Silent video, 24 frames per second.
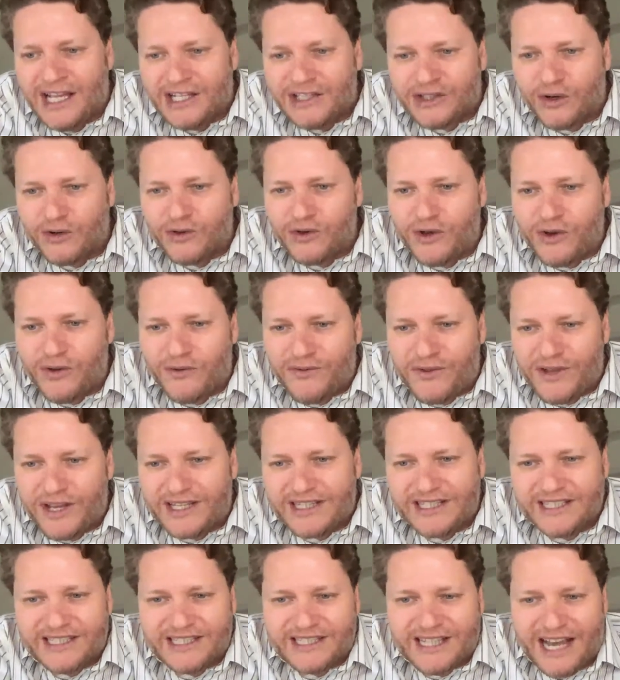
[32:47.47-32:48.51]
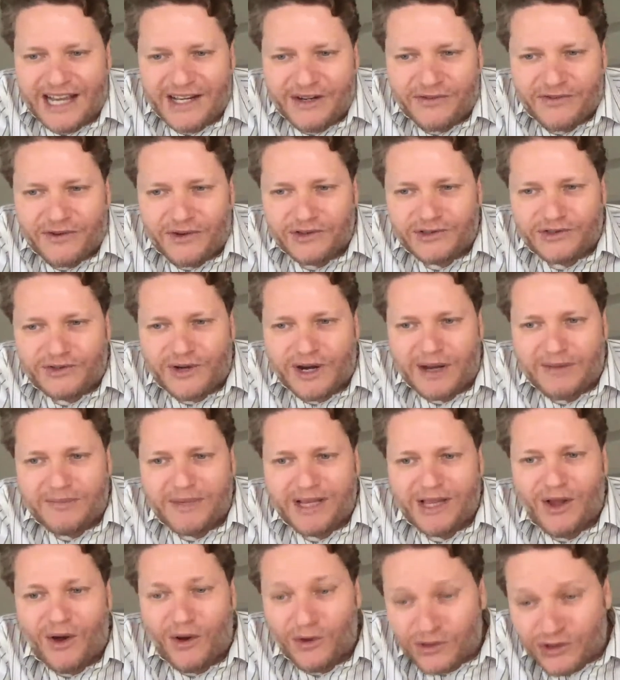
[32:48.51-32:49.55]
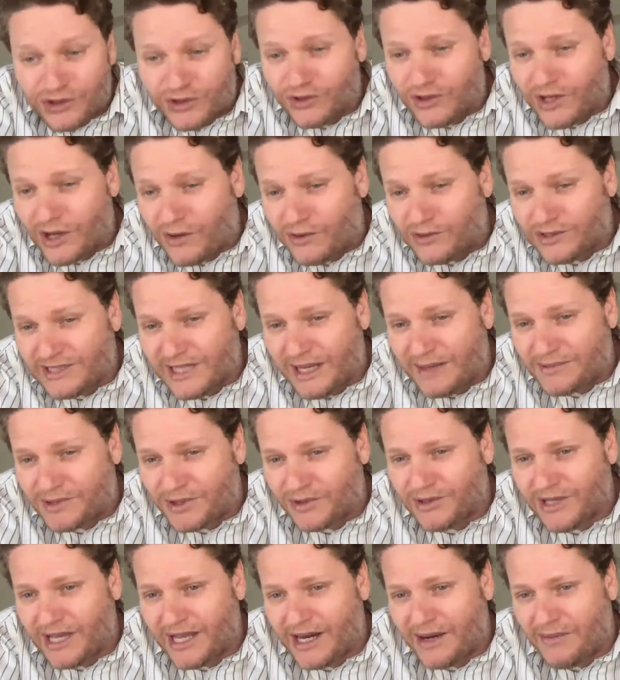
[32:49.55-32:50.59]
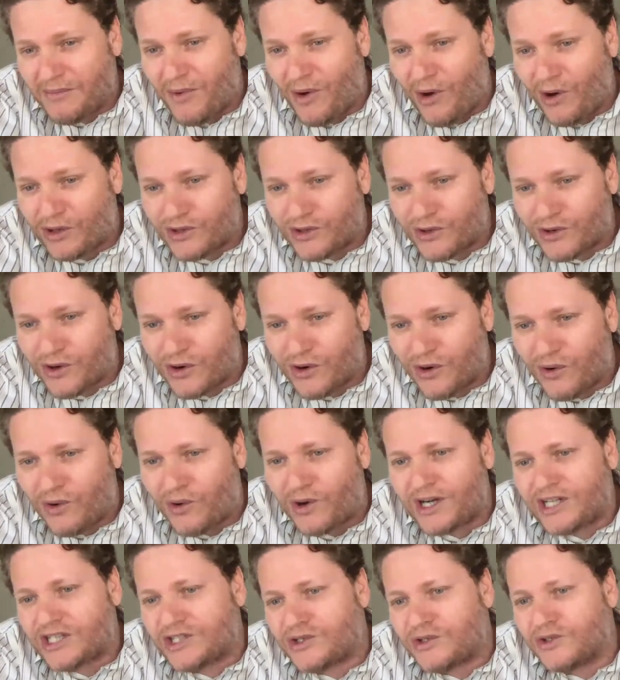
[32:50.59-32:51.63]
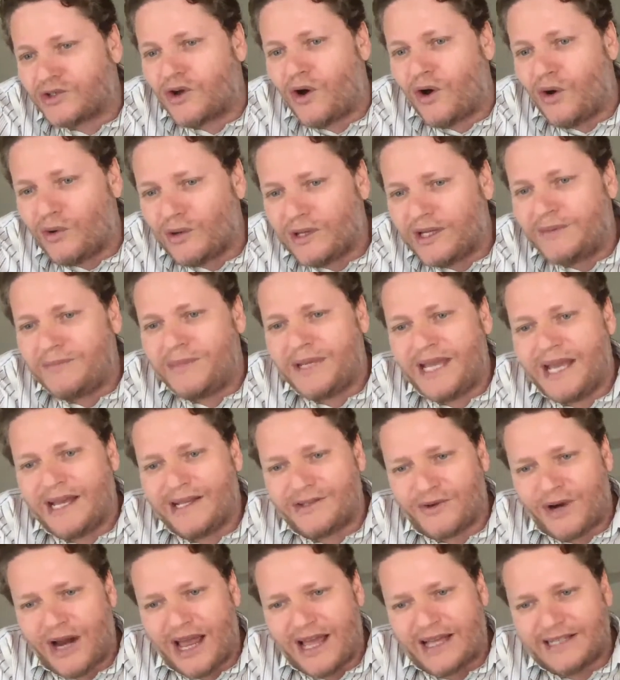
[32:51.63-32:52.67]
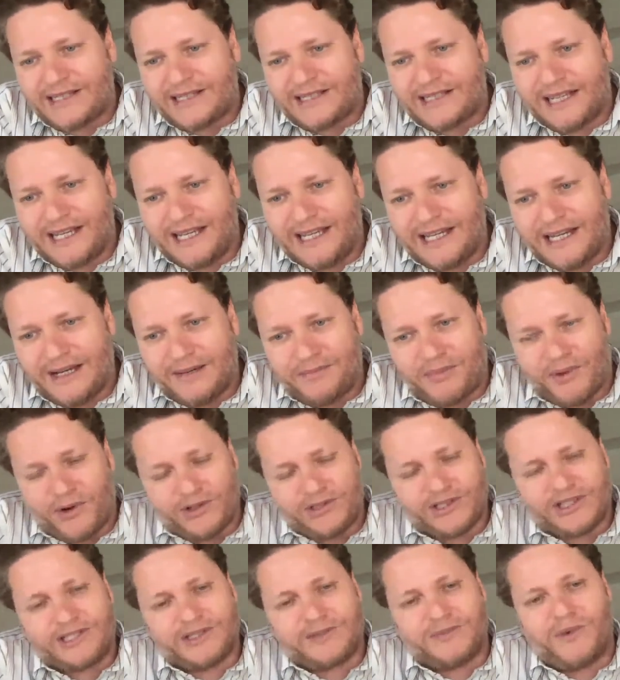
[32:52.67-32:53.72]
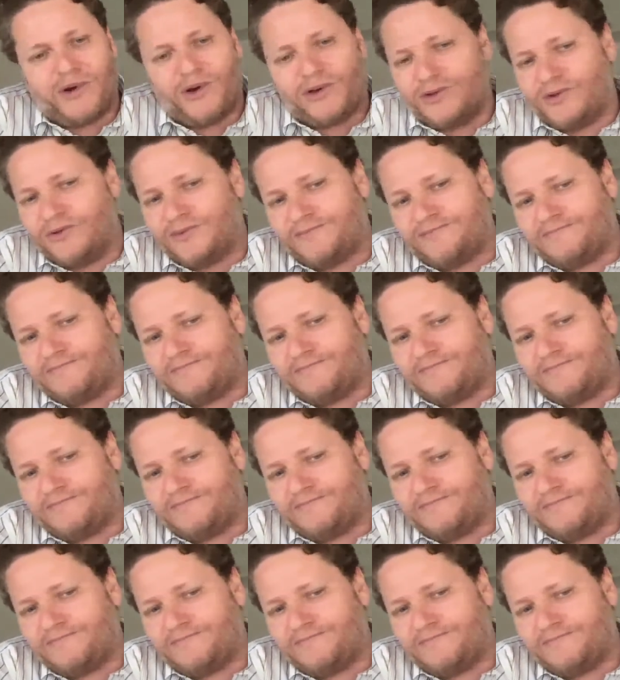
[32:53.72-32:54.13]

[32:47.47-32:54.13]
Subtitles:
So do you think this kind of constraint belongs to the conceptual data model, or it should only be addressed in a process model?